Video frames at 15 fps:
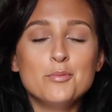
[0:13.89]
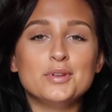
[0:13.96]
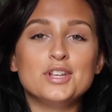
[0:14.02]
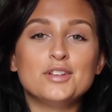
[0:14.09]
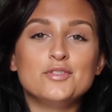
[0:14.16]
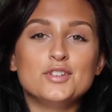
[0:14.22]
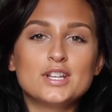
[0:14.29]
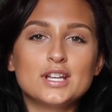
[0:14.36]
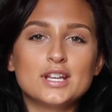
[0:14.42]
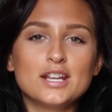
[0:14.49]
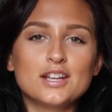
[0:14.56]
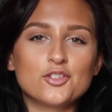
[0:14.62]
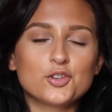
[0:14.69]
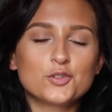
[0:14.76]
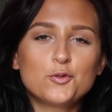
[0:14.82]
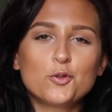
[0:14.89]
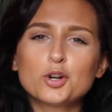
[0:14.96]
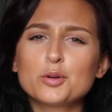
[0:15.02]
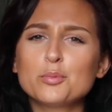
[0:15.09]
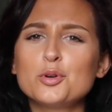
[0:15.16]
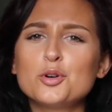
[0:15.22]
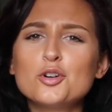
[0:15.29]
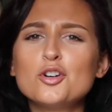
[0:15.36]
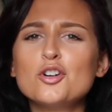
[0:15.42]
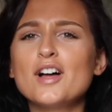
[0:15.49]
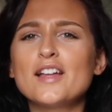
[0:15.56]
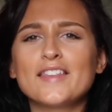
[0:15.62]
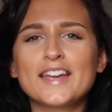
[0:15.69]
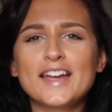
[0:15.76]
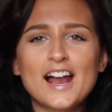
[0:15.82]
being vegan is
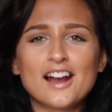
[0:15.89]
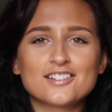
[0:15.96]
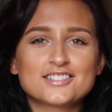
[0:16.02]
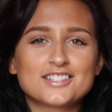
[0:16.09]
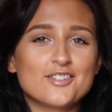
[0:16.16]
affordable and like how to